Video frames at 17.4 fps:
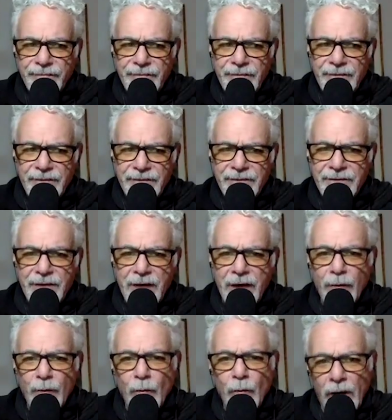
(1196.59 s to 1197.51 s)
it's
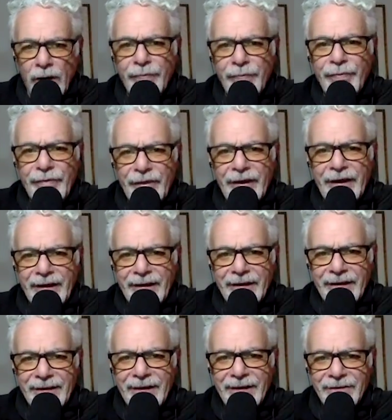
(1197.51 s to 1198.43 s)
not one
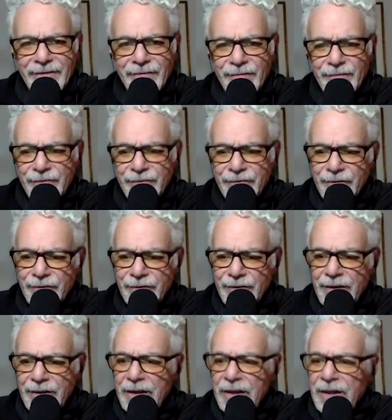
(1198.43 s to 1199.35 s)
thing, that's for
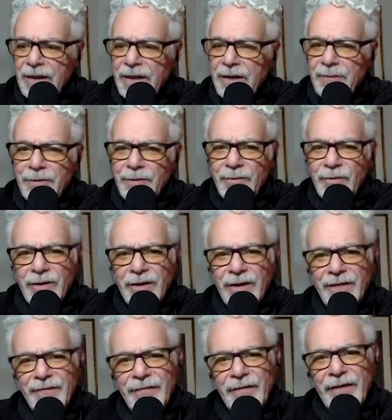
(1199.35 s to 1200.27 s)
sure. But what
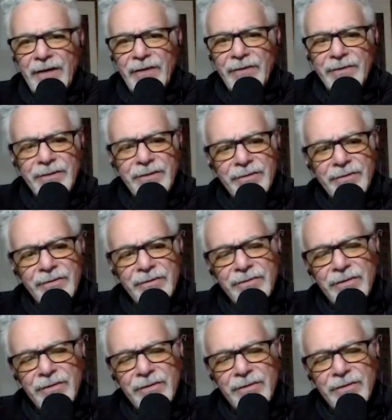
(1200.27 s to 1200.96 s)
I found, you know, we